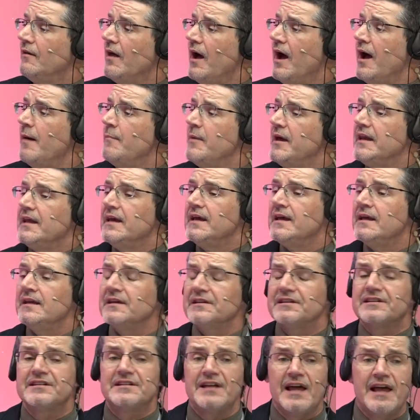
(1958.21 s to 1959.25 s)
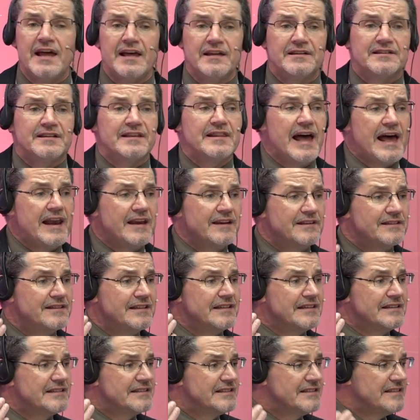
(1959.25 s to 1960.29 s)
I mean, in a sense, that is
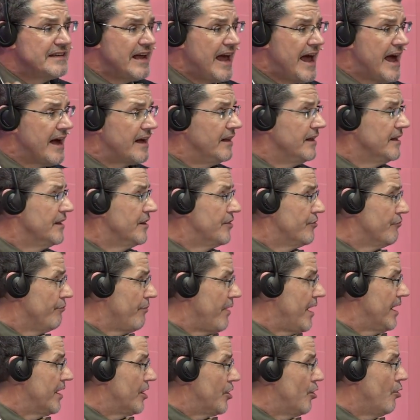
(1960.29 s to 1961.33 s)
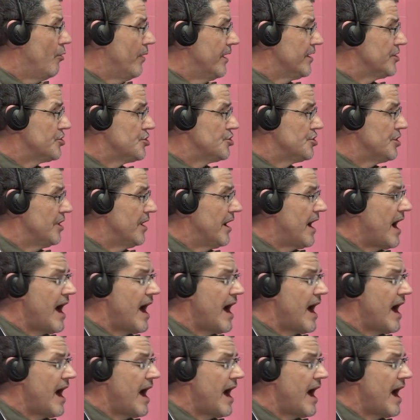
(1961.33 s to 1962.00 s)
exactly the right question.